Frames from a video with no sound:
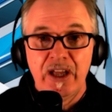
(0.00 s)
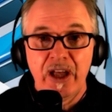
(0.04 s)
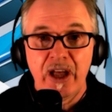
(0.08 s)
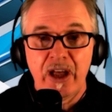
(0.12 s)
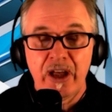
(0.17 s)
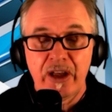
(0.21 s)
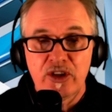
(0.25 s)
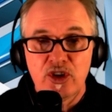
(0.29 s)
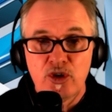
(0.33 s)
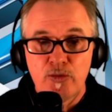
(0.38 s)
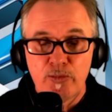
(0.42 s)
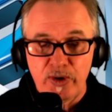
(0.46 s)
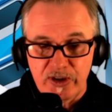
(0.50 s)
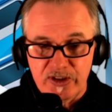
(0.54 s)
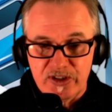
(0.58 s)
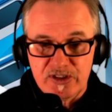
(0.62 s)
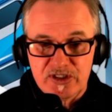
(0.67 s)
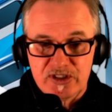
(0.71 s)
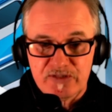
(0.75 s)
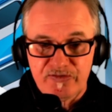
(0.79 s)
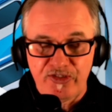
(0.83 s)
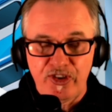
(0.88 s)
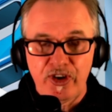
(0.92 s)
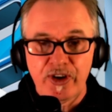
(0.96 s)
you might
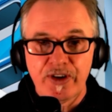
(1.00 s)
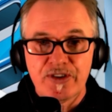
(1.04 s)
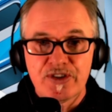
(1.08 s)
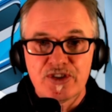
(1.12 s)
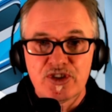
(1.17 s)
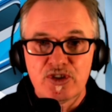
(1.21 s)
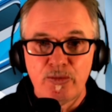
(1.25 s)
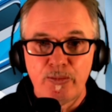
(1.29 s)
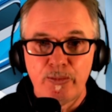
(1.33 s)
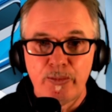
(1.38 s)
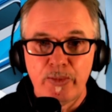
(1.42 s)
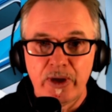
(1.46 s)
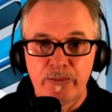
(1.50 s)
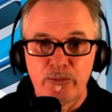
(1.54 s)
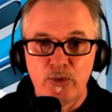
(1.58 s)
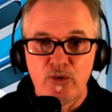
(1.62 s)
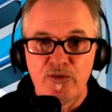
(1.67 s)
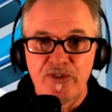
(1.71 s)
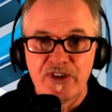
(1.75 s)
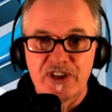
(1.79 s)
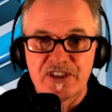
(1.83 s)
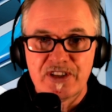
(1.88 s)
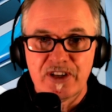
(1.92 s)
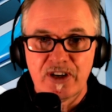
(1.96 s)
find some
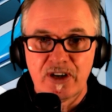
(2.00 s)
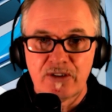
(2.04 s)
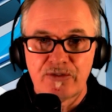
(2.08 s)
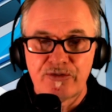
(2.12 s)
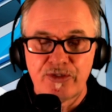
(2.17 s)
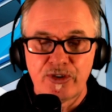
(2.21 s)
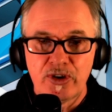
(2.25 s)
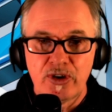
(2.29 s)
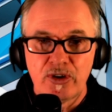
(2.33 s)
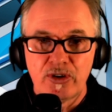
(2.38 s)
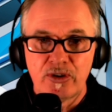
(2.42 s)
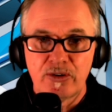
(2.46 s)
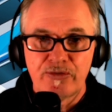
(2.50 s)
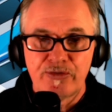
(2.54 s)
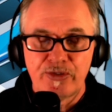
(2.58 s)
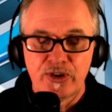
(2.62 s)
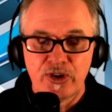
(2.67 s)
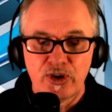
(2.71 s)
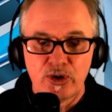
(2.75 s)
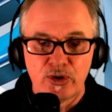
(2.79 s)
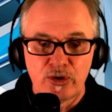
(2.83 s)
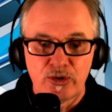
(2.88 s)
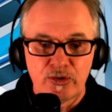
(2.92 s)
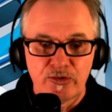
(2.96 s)
movies there for
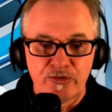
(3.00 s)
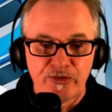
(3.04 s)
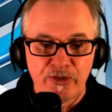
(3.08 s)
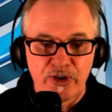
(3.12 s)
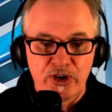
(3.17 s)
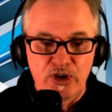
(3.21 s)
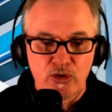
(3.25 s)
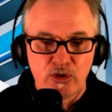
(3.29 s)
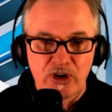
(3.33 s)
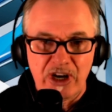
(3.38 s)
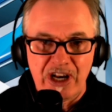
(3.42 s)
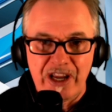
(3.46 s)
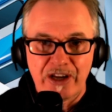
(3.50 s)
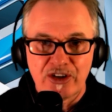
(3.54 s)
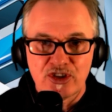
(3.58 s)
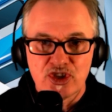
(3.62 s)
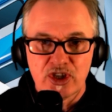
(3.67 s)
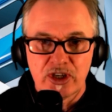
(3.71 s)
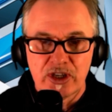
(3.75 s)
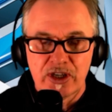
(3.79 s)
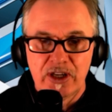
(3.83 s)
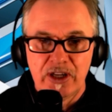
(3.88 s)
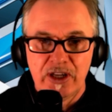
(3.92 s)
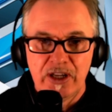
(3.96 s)
your
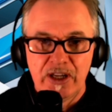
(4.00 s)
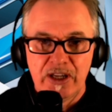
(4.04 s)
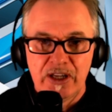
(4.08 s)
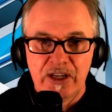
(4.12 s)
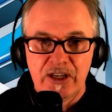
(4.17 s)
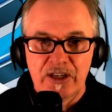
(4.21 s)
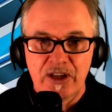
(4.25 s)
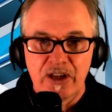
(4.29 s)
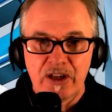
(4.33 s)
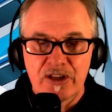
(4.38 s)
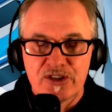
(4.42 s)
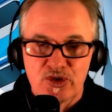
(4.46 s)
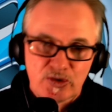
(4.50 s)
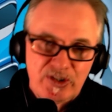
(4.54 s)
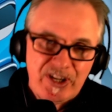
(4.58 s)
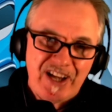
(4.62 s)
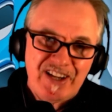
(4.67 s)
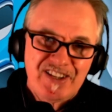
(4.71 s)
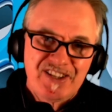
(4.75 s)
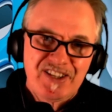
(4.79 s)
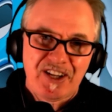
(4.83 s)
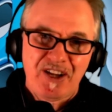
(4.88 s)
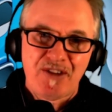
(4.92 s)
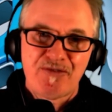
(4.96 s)
collection. So
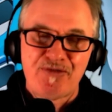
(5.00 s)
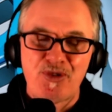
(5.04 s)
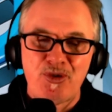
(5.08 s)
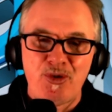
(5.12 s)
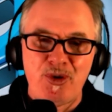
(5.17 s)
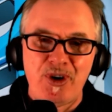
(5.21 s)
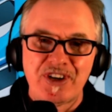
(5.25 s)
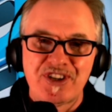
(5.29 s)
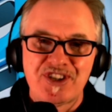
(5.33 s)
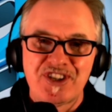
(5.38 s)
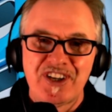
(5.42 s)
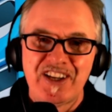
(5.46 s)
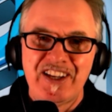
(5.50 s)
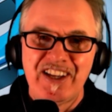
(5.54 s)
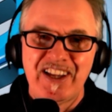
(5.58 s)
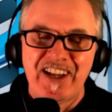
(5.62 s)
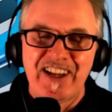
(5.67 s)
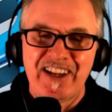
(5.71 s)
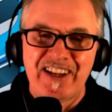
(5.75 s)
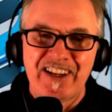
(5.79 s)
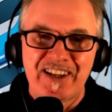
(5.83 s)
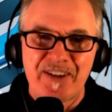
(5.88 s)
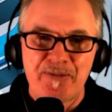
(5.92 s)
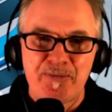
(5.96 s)
thanks again for watching.
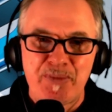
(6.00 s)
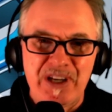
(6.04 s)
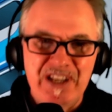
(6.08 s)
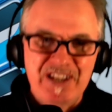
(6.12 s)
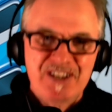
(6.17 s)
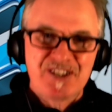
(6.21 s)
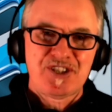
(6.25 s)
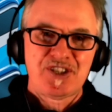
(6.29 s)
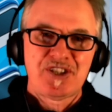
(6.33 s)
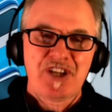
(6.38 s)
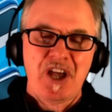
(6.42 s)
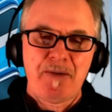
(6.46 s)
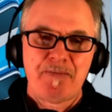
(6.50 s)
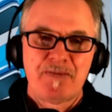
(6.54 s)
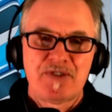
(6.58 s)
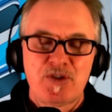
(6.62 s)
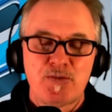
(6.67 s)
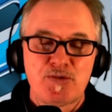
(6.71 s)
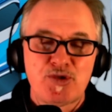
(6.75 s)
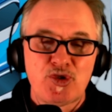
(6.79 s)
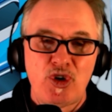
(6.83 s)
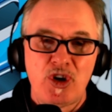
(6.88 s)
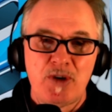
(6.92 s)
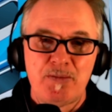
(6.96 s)
Please
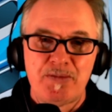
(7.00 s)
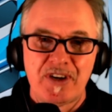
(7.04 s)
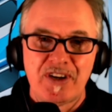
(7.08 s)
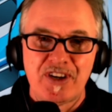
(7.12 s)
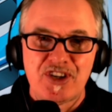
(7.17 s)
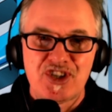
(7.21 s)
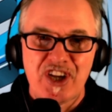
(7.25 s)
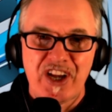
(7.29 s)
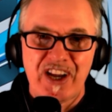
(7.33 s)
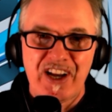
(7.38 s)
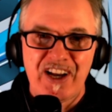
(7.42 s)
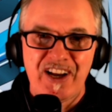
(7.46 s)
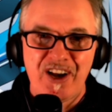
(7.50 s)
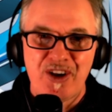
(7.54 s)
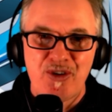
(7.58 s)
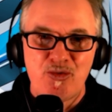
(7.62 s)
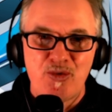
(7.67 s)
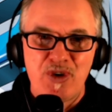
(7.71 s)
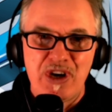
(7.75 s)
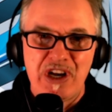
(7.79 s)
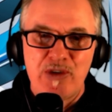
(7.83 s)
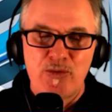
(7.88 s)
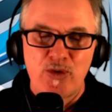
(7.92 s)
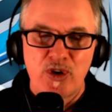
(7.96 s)
subscribe to the channel. I
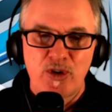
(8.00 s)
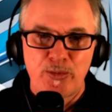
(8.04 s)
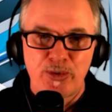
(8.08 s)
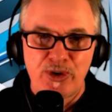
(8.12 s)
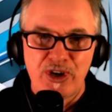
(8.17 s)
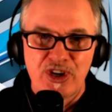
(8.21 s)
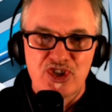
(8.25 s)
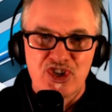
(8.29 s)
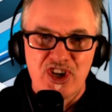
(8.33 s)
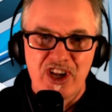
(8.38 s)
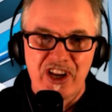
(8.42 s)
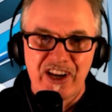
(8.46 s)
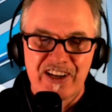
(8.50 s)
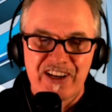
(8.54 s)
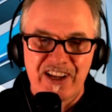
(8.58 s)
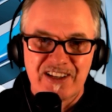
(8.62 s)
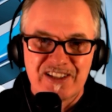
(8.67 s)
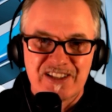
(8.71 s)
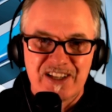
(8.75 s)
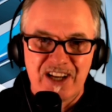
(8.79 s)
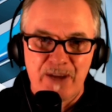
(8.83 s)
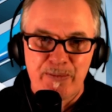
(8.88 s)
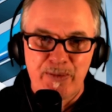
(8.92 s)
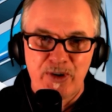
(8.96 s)
really would appreciate it, and
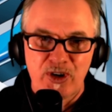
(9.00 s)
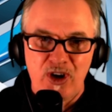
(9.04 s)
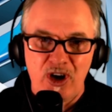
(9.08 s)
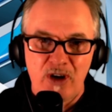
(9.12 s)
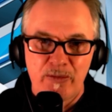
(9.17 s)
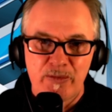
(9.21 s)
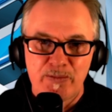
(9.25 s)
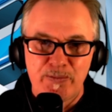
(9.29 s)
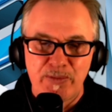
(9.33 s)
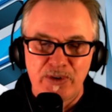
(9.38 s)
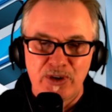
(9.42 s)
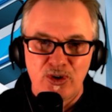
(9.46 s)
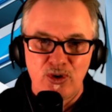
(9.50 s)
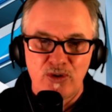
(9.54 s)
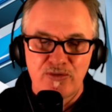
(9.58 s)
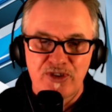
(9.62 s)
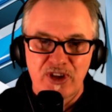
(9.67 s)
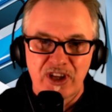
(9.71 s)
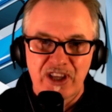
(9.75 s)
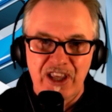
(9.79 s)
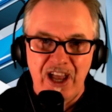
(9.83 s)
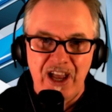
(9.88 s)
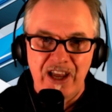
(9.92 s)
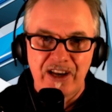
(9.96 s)
slap a comment below if you
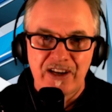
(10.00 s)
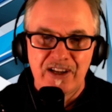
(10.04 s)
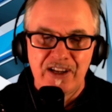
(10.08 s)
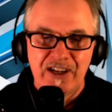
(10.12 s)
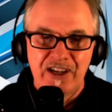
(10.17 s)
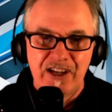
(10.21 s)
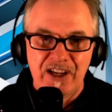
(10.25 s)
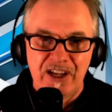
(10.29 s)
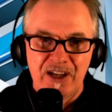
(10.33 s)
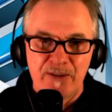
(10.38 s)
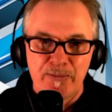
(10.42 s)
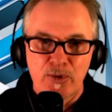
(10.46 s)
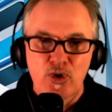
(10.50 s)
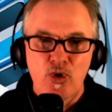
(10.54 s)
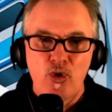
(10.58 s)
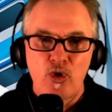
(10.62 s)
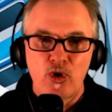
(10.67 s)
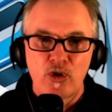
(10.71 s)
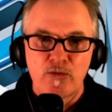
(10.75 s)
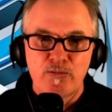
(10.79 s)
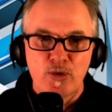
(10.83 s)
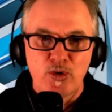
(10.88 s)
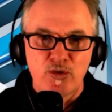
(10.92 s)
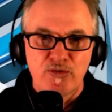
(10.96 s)
can.
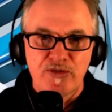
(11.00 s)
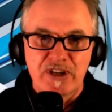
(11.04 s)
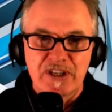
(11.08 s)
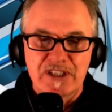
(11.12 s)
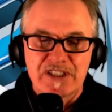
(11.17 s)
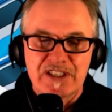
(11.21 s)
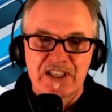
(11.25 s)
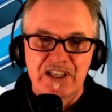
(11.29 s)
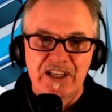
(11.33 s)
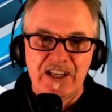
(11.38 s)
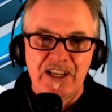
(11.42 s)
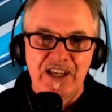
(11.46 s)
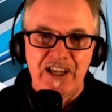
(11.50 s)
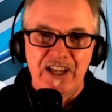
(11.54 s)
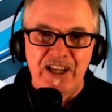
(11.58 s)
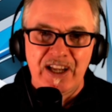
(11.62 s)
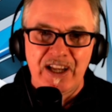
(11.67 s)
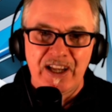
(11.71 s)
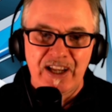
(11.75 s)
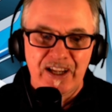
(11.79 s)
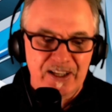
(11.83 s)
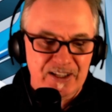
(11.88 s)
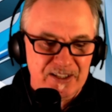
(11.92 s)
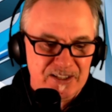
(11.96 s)
McCord Movies.
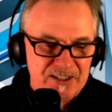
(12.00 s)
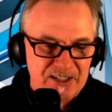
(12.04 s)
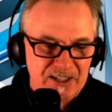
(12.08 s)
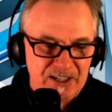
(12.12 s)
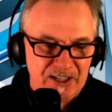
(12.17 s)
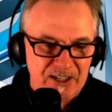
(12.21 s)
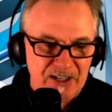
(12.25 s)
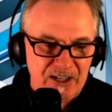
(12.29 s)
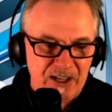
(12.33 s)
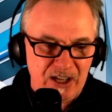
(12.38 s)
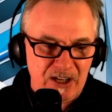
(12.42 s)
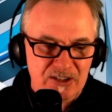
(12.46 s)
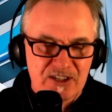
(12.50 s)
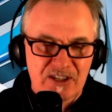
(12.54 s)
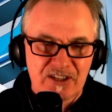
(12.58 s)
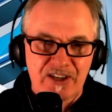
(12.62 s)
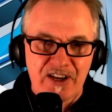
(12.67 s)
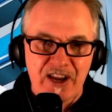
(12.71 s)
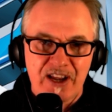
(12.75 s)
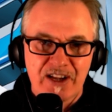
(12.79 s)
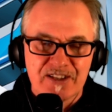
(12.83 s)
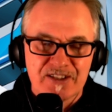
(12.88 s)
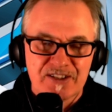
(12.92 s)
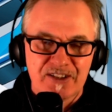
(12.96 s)
And until the
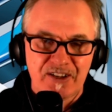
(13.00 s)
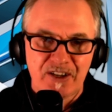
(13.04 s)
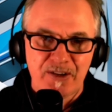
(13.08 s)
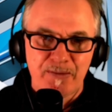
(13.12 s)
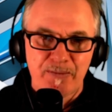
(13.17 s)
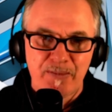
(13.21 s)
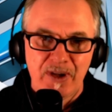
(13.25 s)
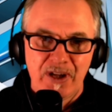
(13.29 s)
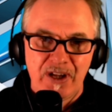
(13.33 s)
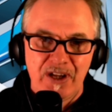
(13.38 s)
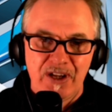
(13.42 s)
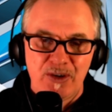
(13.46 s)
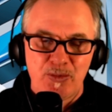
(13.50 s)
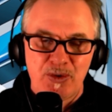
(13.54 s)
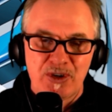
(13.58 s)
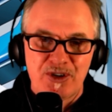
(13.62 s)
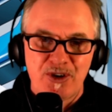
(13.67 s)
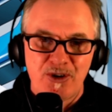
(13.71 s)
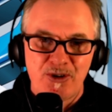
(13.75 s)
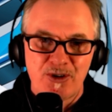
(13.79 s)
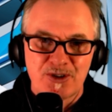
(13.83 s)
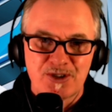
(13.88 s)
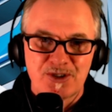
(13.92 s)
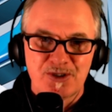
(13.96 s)
next time, we'll
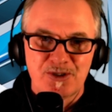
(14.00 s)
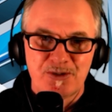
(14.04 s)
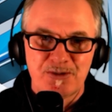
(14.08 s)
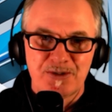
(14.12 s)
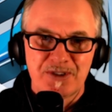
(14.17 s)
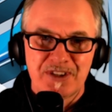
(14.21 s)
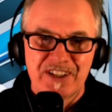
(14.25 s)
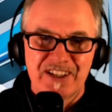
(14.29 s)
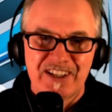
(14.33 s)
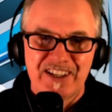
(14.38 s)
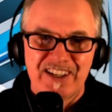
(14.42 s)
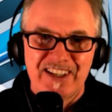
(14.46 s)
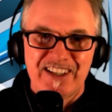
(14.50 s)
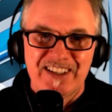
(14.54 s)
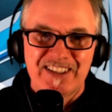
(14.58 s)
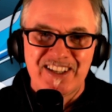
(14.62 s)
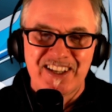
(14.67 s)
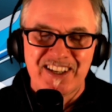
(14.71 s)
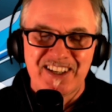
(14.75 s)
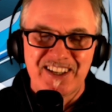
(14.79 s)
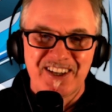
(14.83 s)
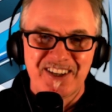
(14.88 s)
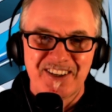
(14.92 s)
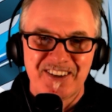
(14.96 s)
talk soon.
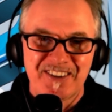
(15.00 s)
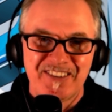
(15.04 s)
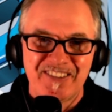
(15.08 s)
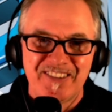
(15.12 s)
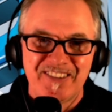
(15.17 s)
Take care.